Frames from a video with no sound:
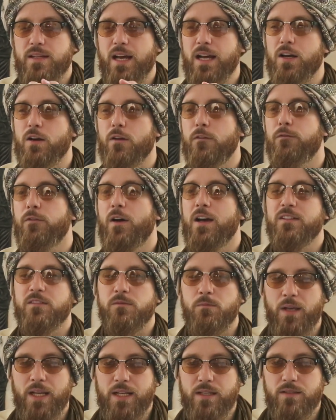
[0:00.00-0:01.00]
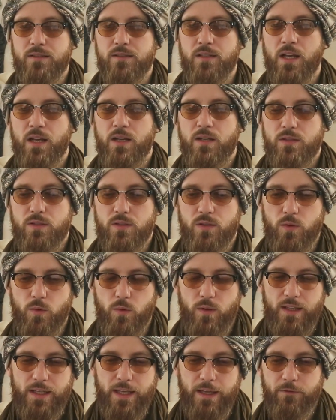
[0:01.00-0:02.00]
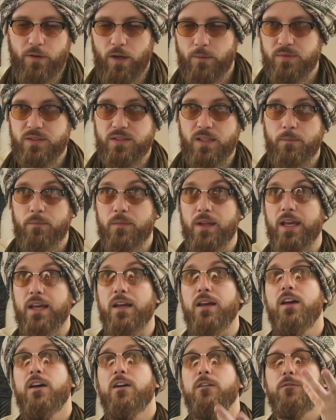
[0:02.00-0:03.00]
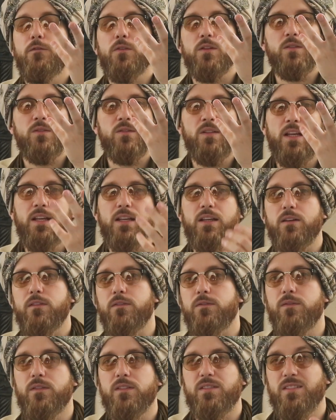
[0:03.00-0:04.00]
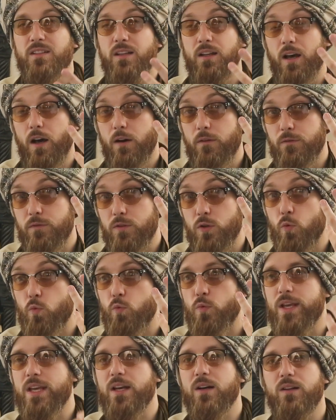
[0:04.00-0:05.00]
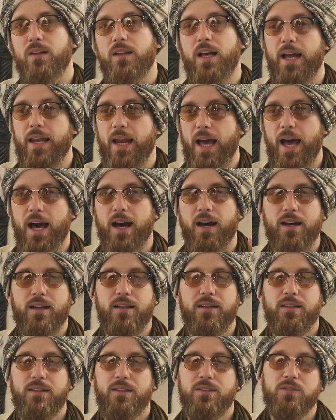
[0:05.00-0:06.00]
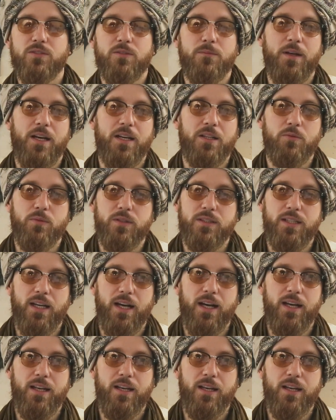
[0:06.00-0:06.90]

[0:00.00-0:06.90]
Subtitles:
Sacrifice means to give up something for the sake of the real, al-haq, subhanahu wa